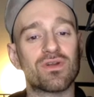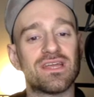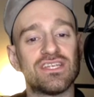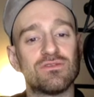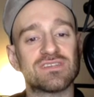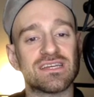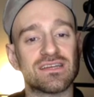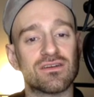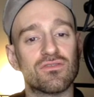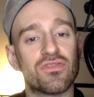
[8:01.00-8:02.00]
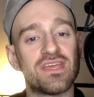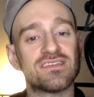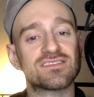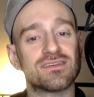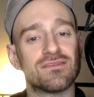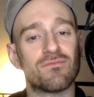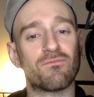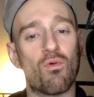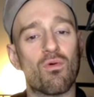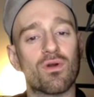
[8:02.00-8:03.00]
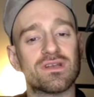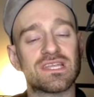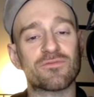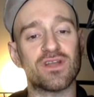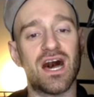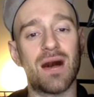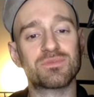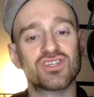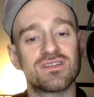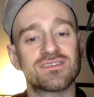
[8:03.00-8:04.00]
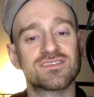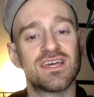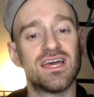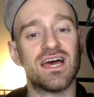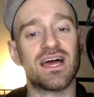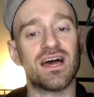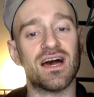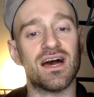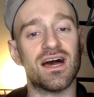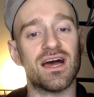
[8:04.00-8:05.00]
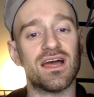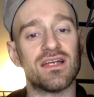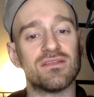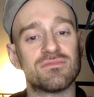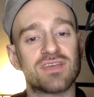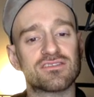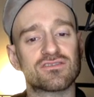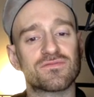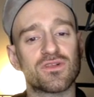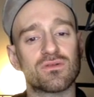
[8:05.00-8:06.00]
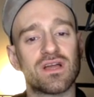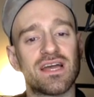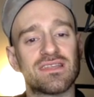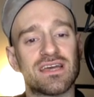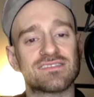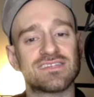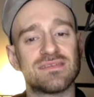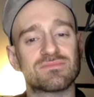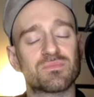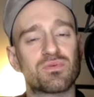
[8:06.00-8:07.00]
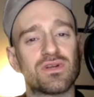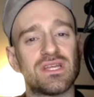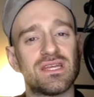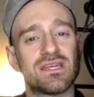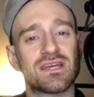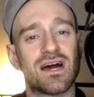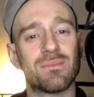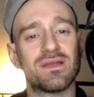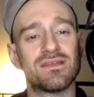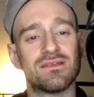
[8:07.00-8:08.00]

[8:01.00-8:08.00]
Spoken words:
it using these 4 different options. TensorFlow Lite, that seems pretty common.